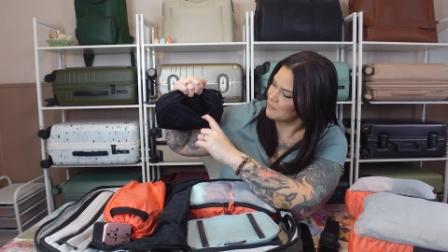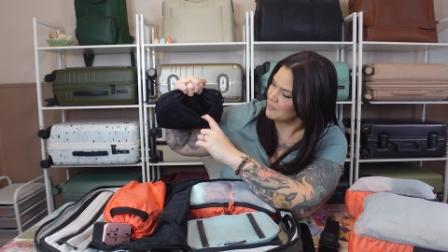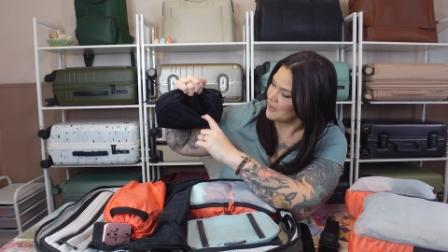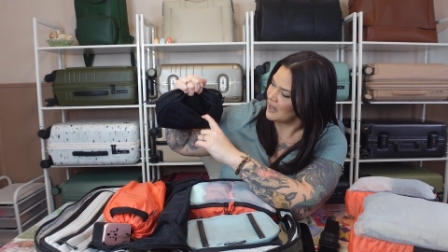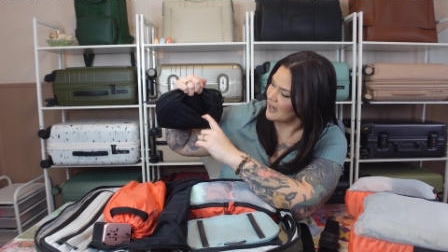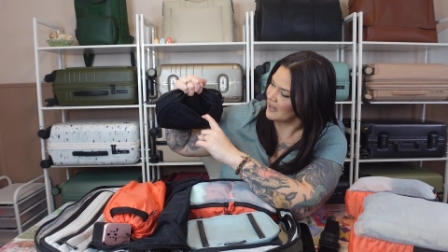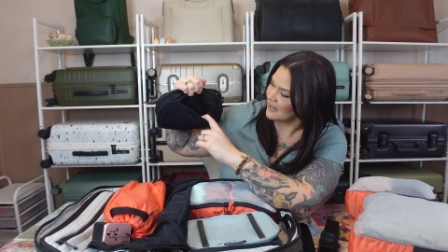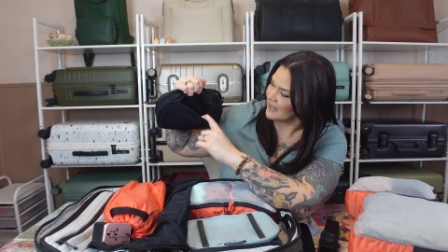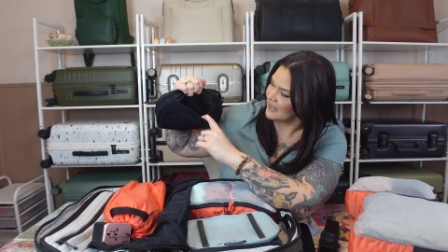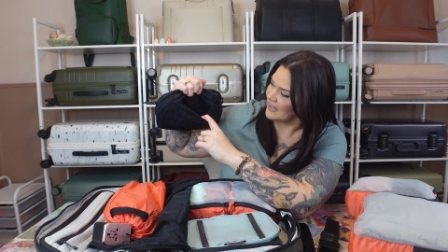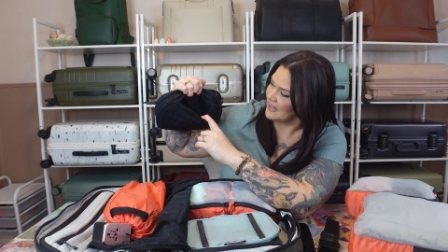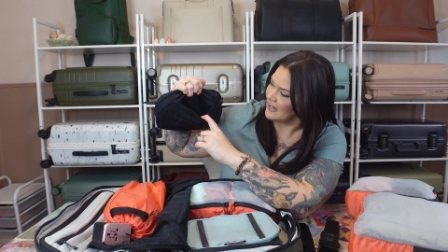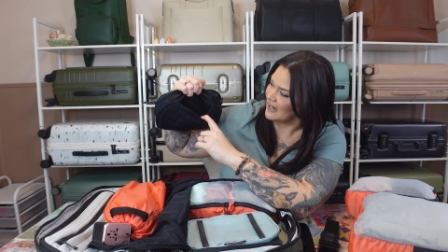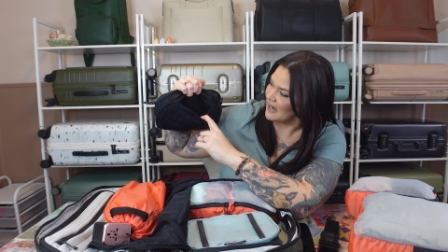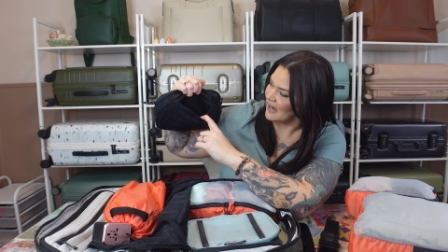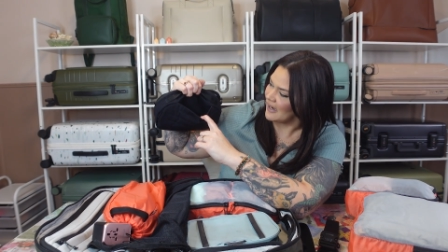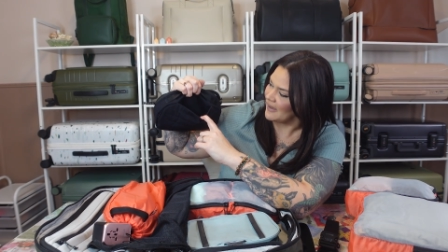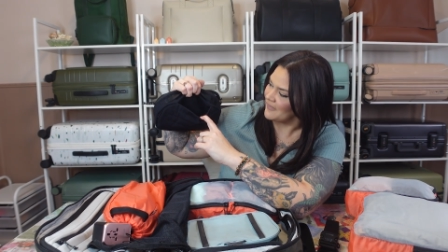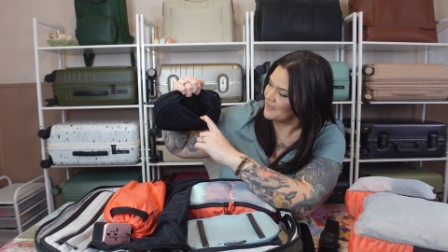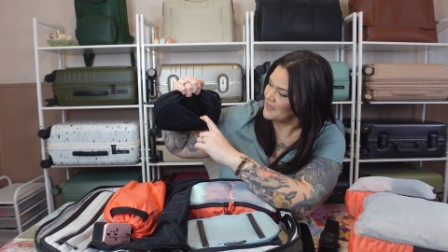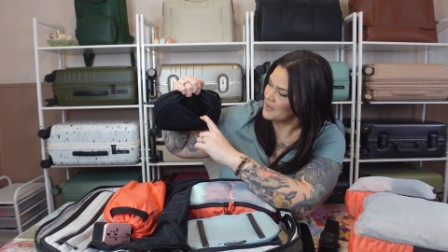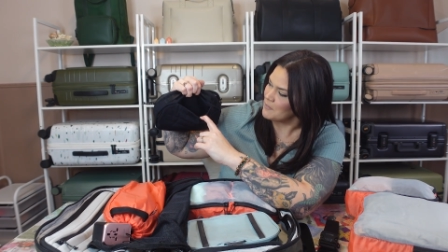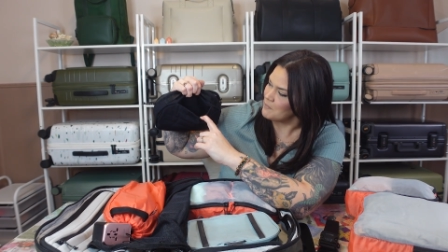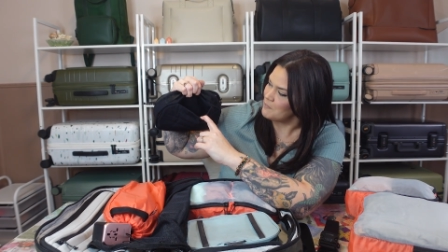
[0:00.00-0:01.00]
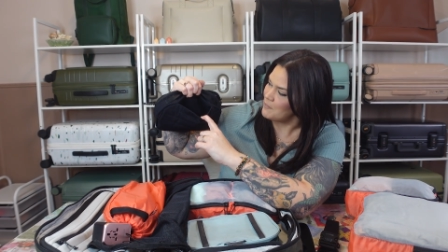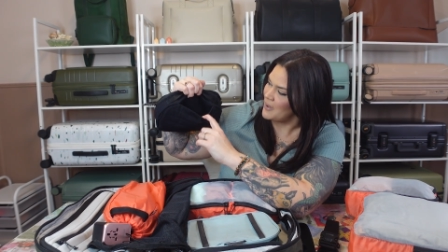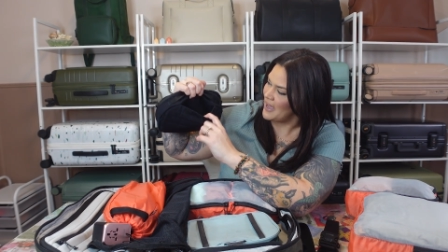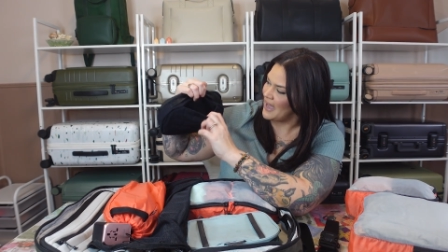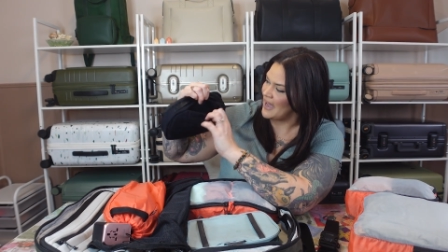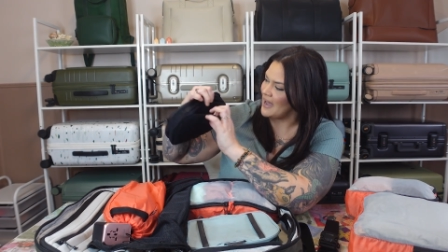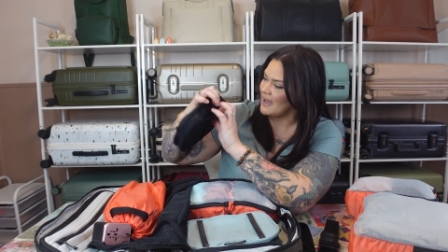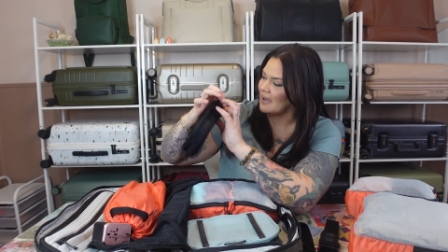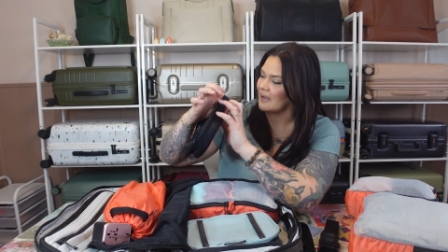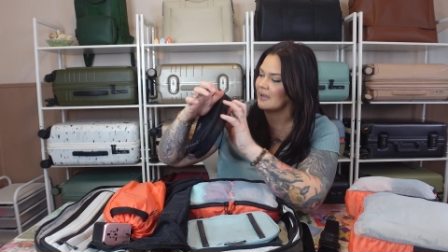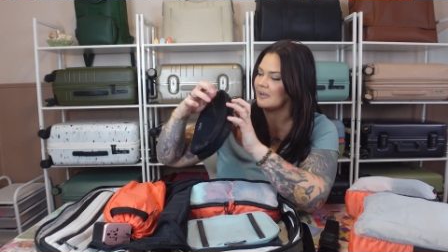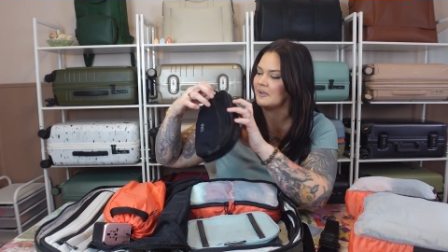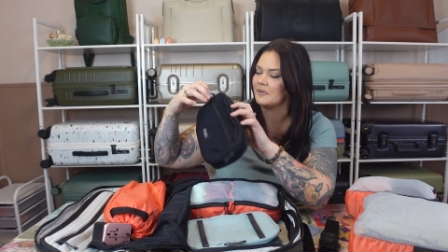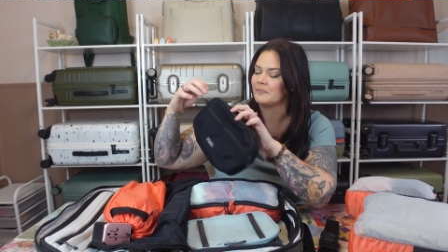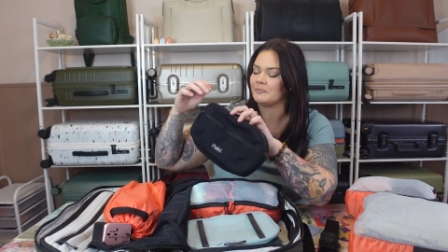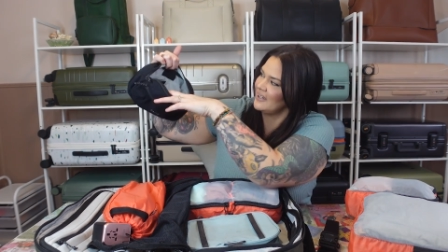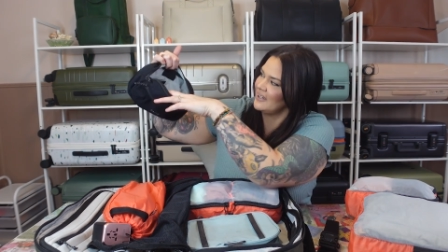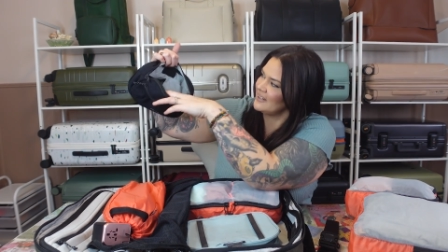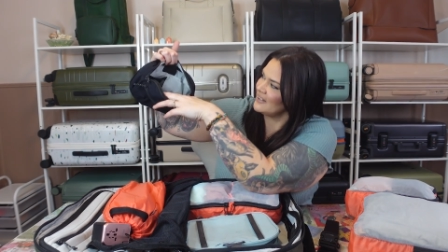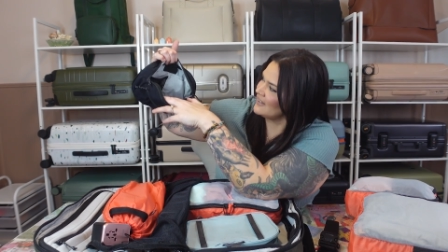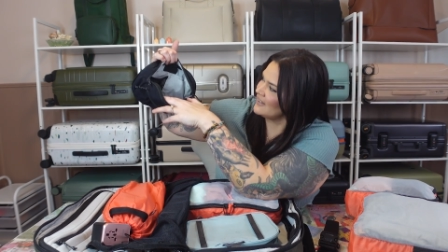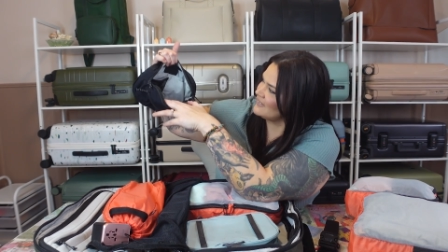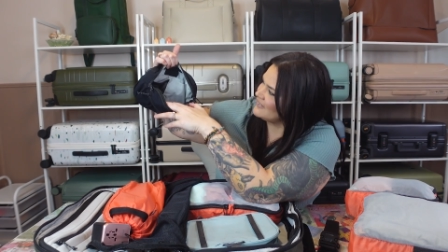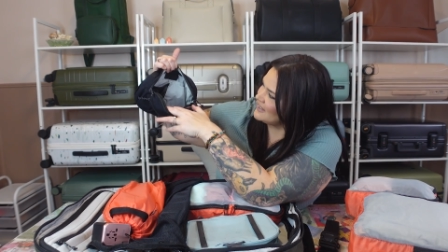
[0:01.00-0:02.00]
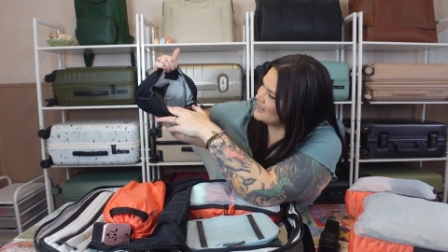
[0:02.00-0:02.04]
pocket on the back. And on